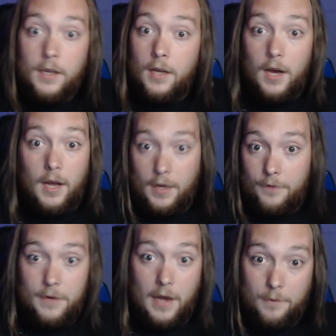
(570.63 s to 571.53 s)

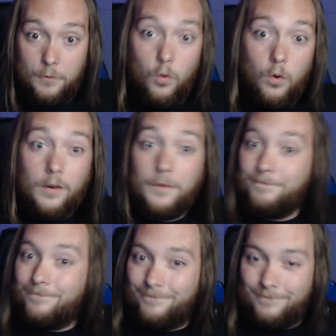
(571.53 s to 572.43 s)
if not more,
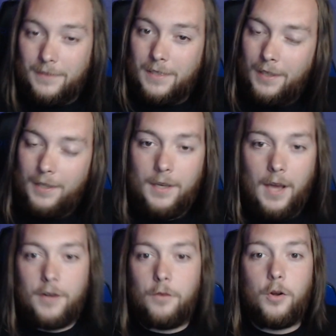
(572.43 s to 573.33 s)

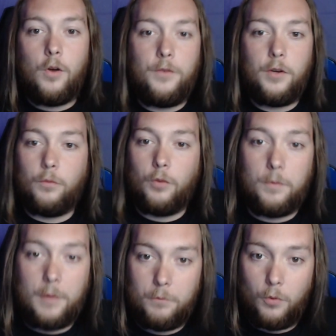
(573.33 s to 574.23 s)
I don't know if you can really
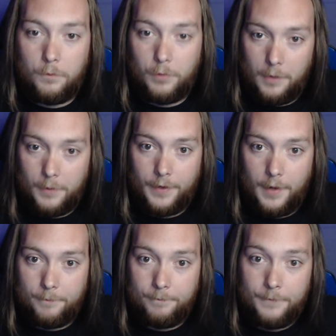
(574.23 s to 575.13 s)
pinpoint blame on
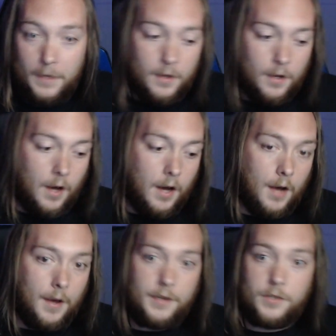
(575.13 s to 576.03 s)
them.
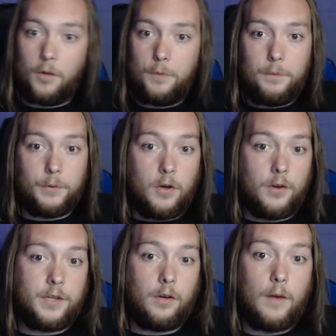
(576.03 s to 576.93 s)
I saw people
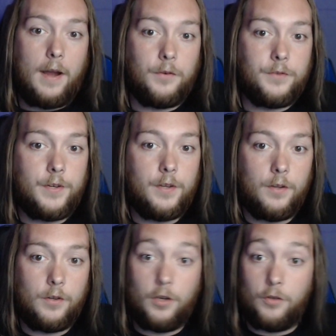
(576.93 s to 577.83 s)
tossing around
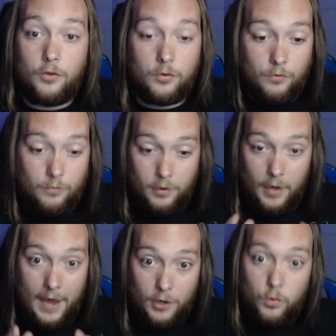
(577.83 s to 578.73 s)
the
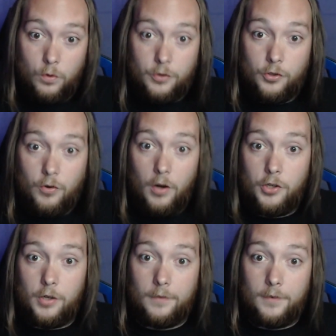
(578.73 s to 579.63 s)
actual
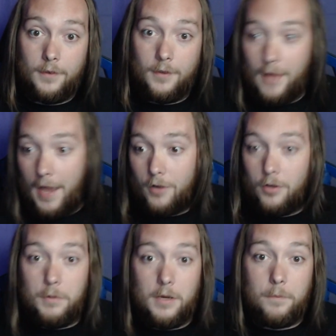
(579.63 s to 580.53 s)
construction. That
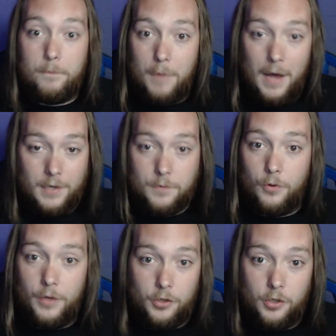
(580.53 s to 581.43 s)
could be a
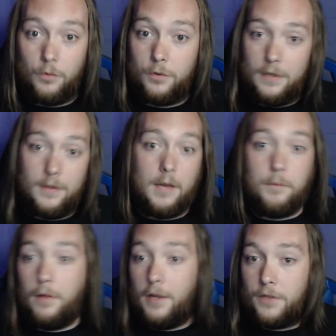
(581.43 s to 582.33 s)
possible issue. Did they
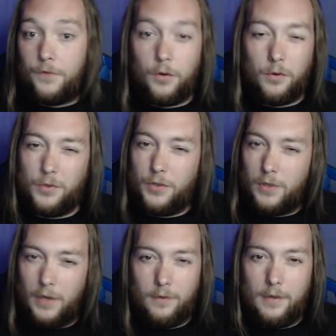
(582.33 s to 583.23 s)
place footers
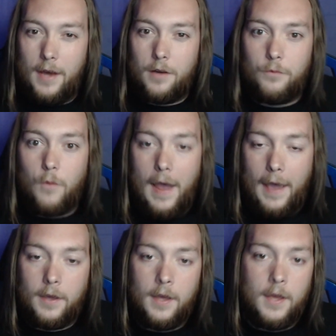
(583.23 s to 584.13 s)
slightly out of whack?